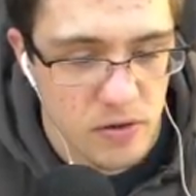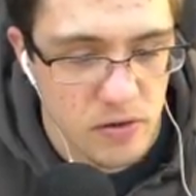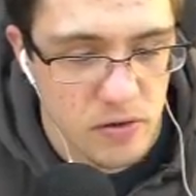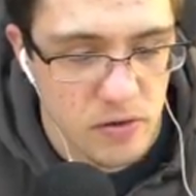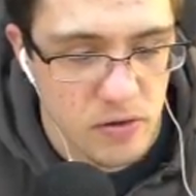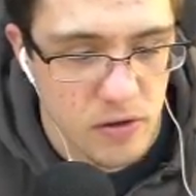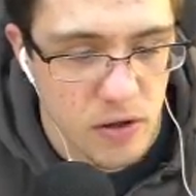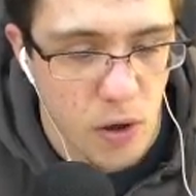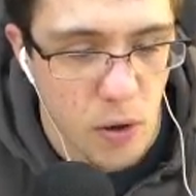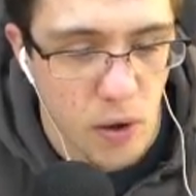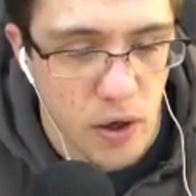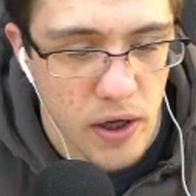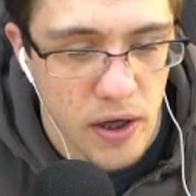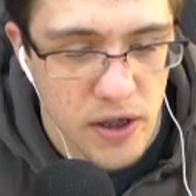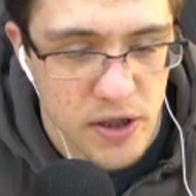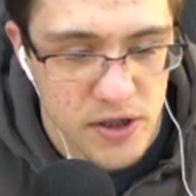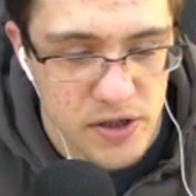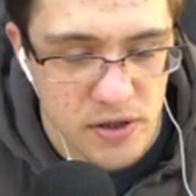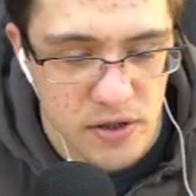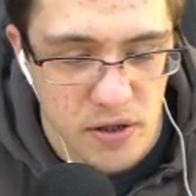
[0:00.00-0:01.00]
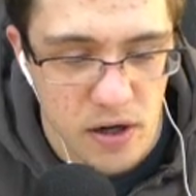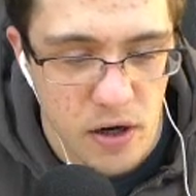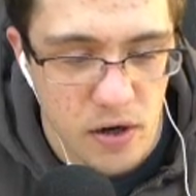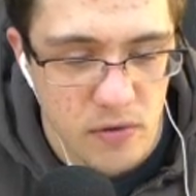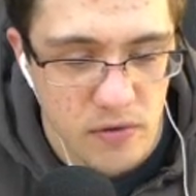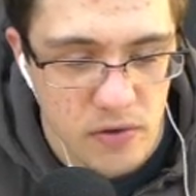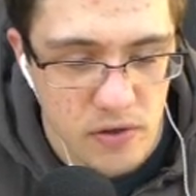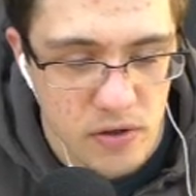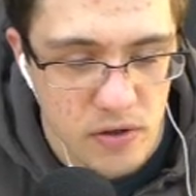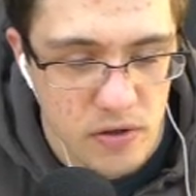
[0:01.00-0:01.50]
Oh, I exited out
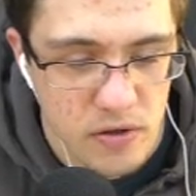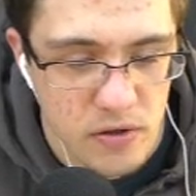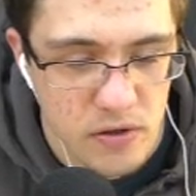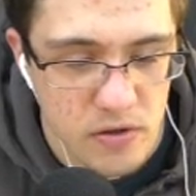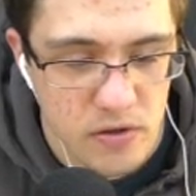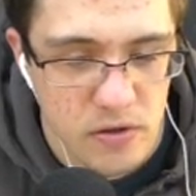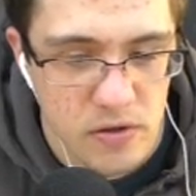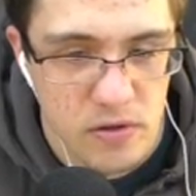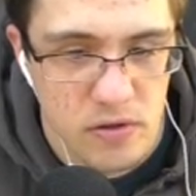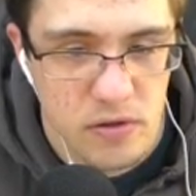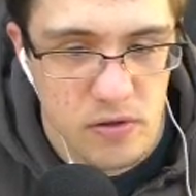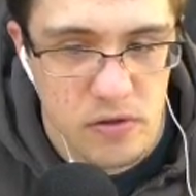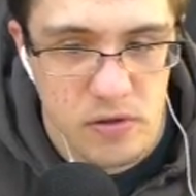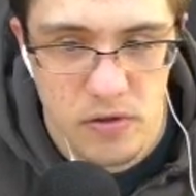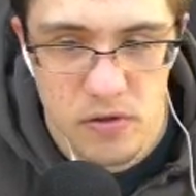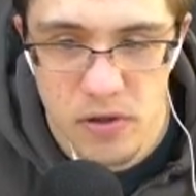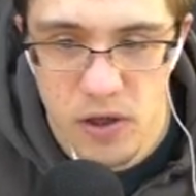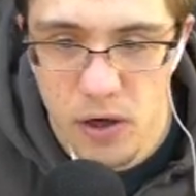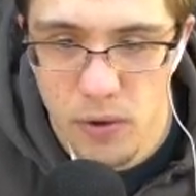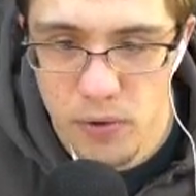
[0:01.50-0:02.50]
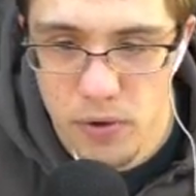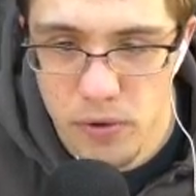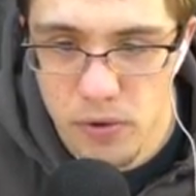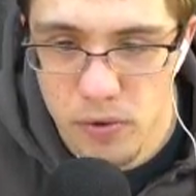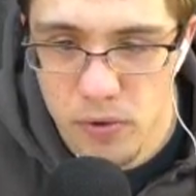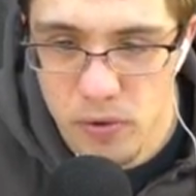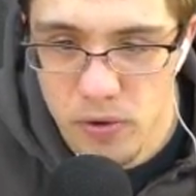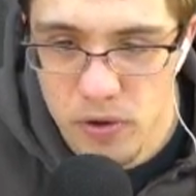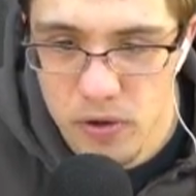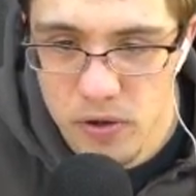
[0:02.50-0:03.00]
of it. How are you
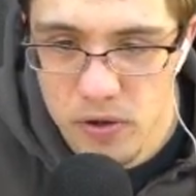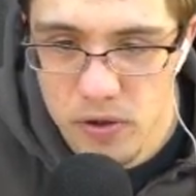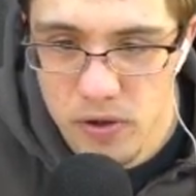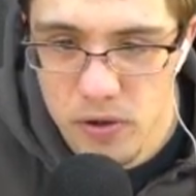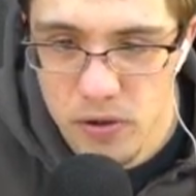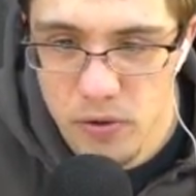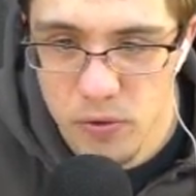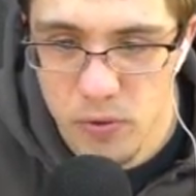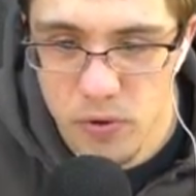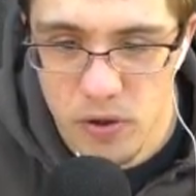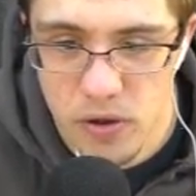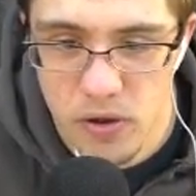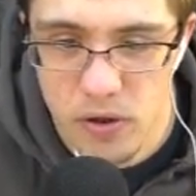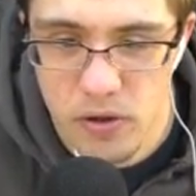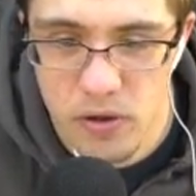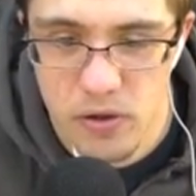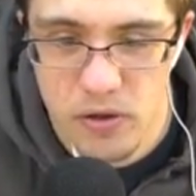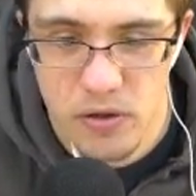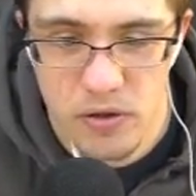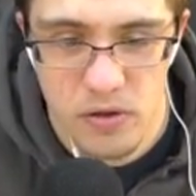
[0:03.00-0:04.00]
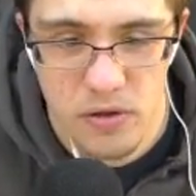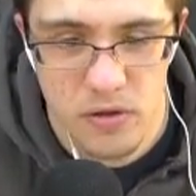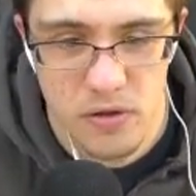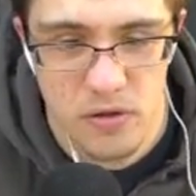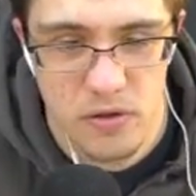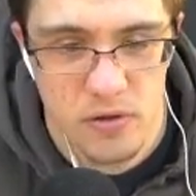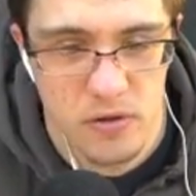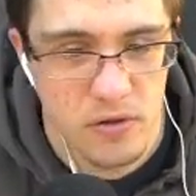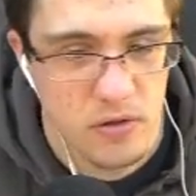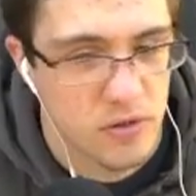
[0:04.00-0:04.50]
doing? You're doing good.
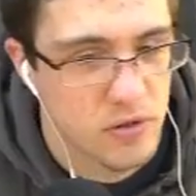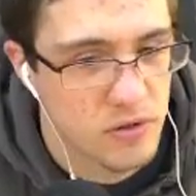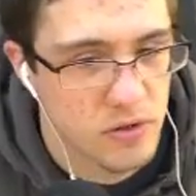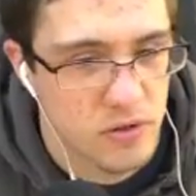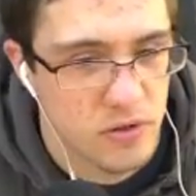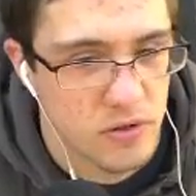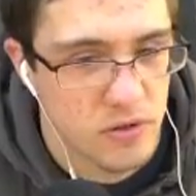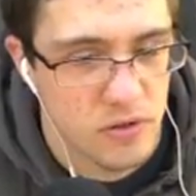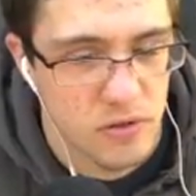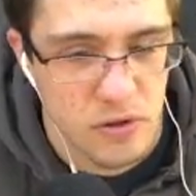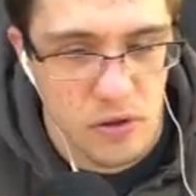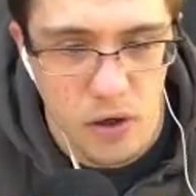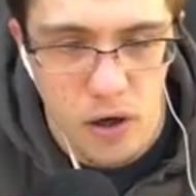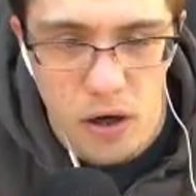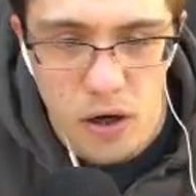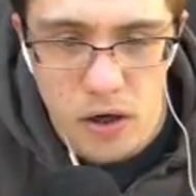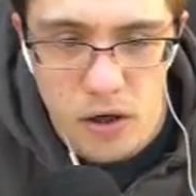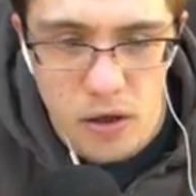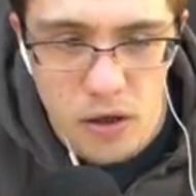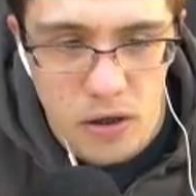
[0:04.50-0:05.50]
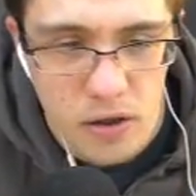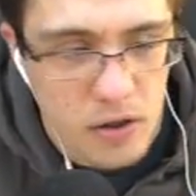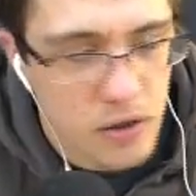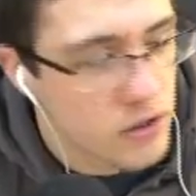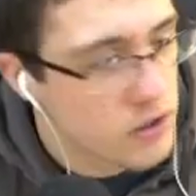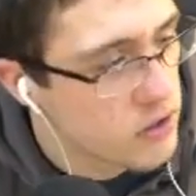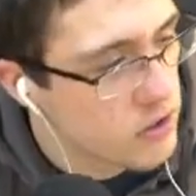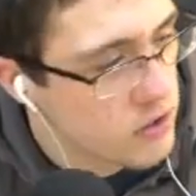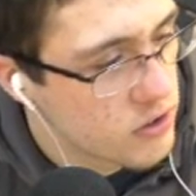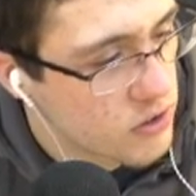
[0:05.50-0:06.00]

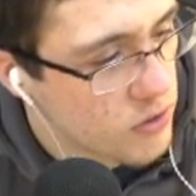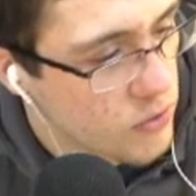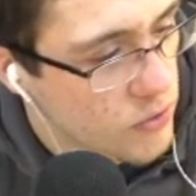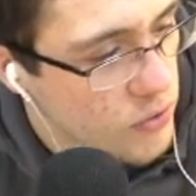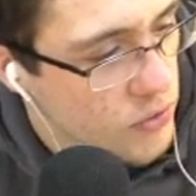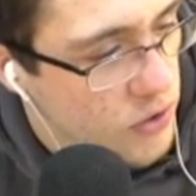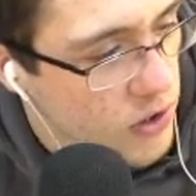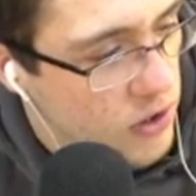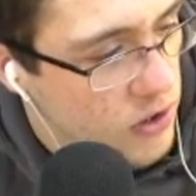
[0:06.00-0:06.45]
Don't do that.